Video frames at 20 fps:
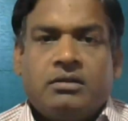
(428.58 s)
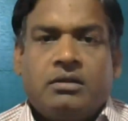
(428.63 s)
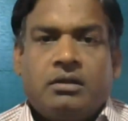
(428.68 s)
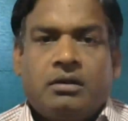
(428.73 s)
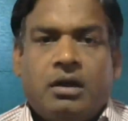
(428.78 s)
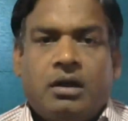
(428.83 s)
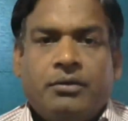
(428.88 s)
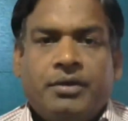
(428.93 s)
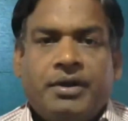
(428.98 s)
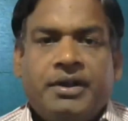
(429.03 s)

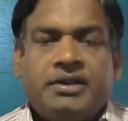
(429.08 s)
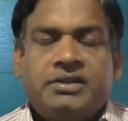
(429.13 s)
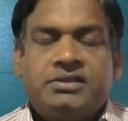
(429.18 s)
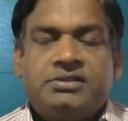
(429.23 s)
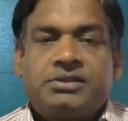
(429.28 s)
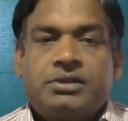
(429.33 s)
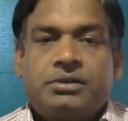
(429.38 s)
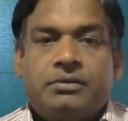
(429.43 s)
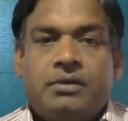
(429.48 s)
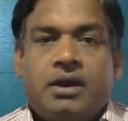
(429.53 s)

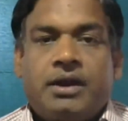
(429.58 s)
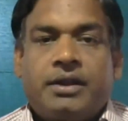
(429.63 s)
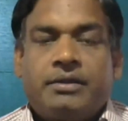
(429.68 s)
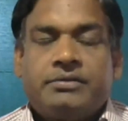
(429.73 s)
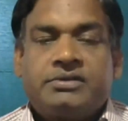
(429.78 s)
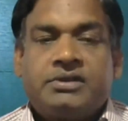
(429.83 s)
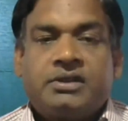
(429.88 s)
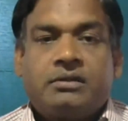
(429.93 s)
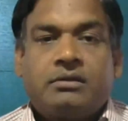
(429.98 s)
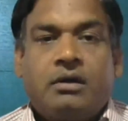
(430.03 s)
Nowadays you are
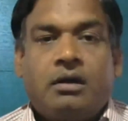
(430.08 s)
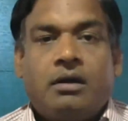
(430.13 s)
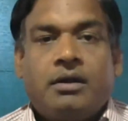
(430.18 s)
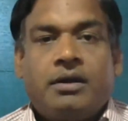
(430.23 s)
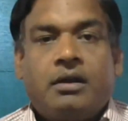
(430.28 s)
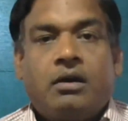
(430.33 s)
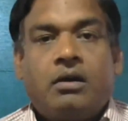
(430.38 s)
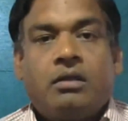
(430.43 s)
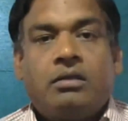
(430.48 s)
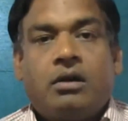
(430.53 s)
using
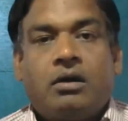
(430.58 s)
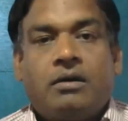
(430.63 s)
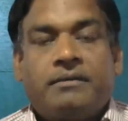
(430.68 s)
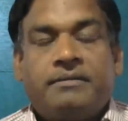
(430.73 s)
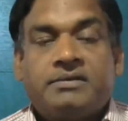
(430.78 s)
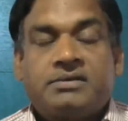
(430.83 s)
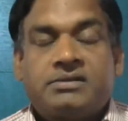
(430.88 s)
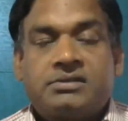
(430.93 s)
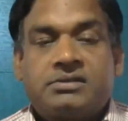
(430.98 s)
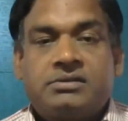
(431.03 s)
all the
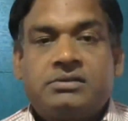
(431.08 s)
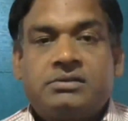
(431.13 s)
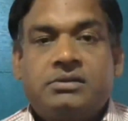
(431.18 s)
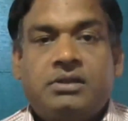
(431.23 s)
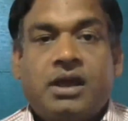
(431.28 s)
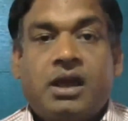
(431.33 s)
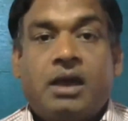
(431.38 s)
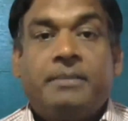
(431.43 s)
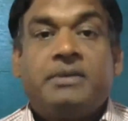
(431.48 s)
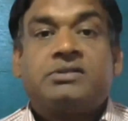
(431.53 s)
Office,
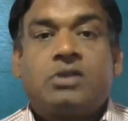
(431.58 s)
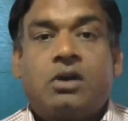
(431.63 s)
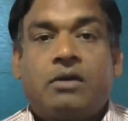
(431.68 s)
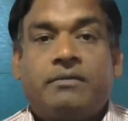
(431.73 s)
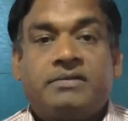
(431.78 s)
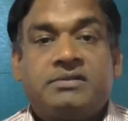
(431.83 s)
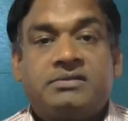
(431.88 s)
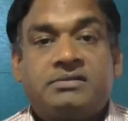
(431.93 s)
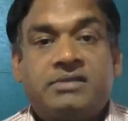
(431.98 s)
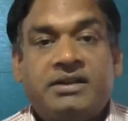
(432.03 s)
MS
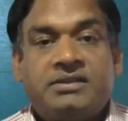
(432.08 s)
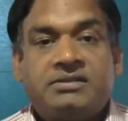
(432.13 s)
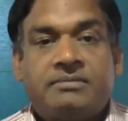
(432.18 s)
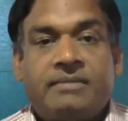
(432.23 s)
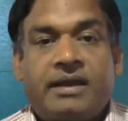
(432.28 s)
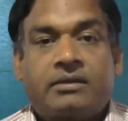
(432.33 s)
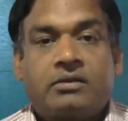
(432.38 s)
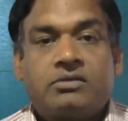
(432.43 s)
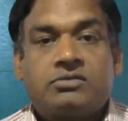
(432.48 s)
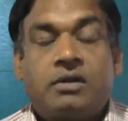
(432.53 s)
Office, that is
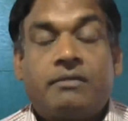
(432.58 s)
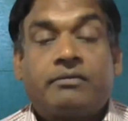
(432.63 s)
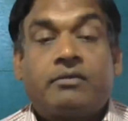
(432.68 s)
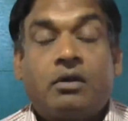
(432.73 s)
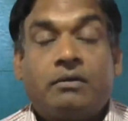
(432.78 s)
Microsoft